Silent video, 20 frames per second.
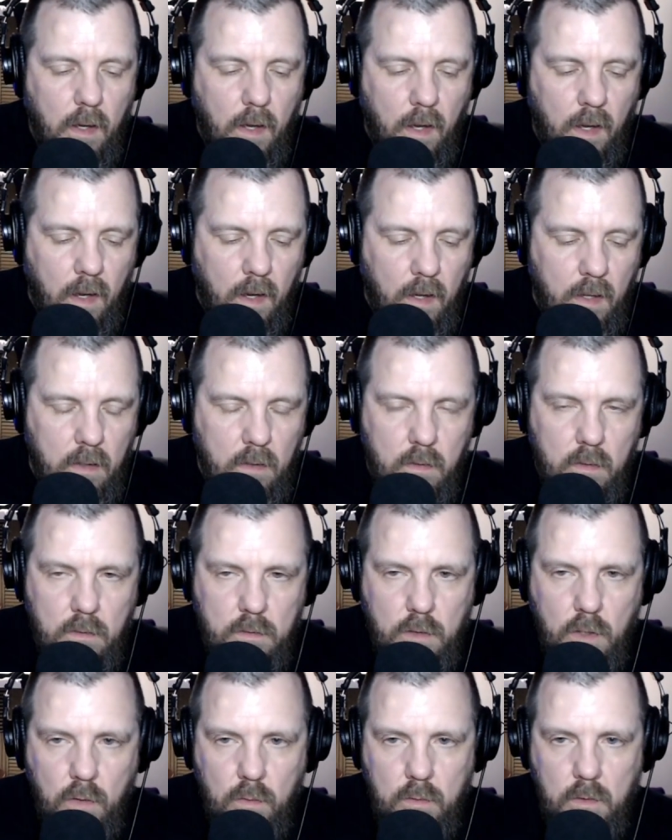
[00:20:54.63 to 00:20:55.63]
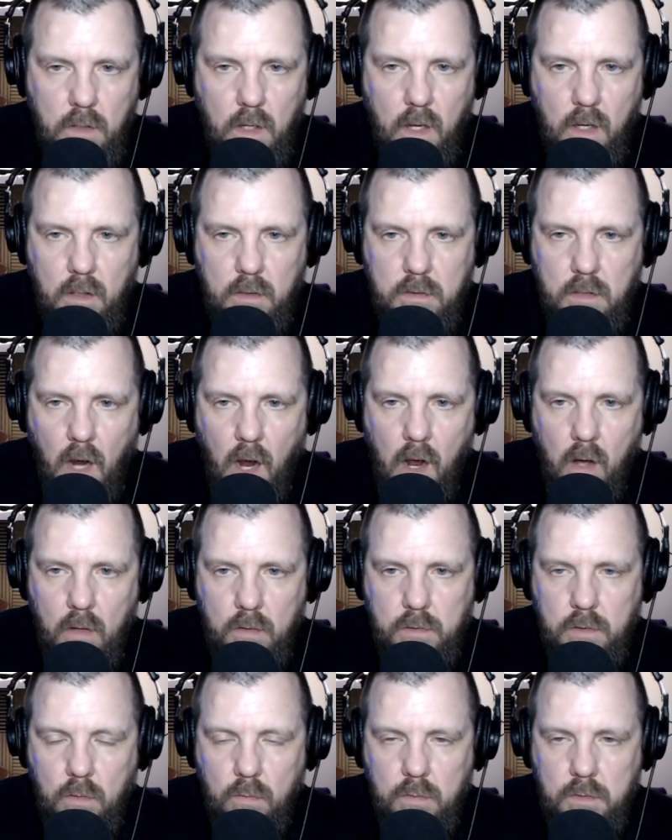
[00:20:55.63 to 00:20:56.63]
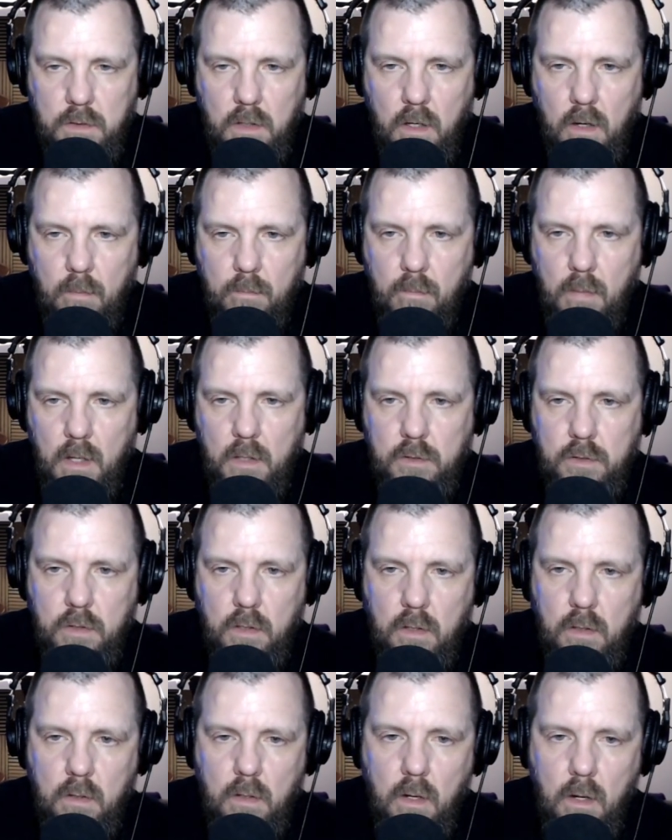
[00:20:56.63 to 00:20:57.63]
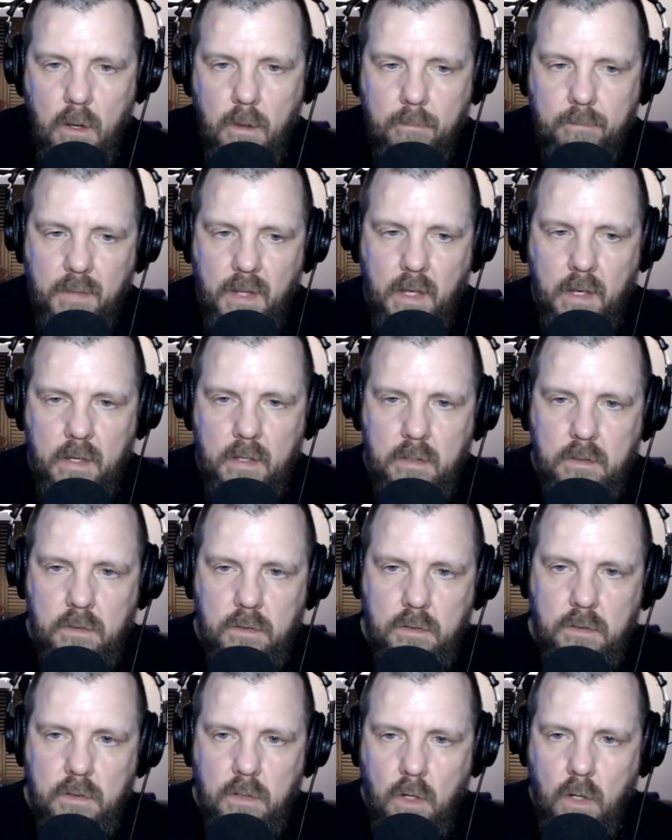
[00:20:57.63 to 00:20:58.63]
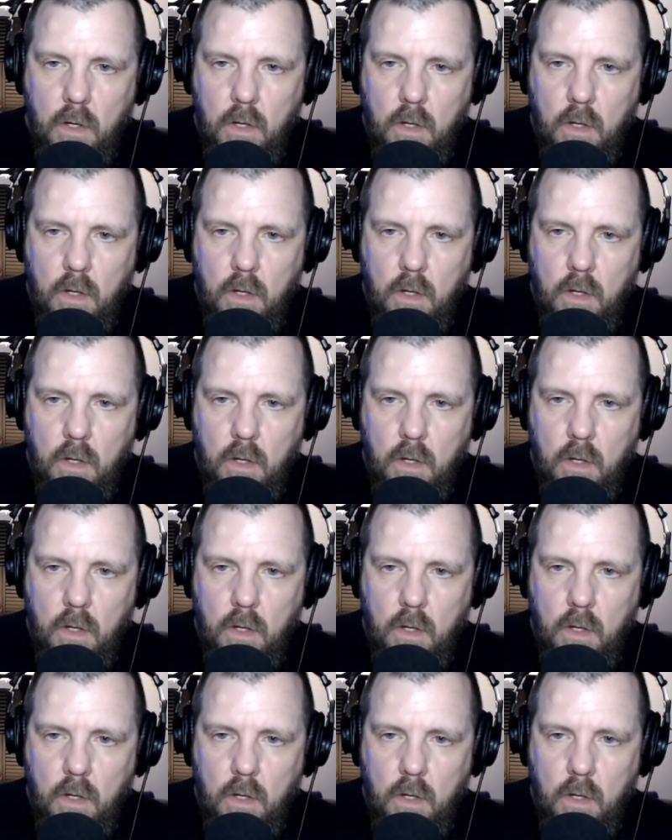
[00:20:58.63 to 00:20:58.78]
And two things I also was going to mention is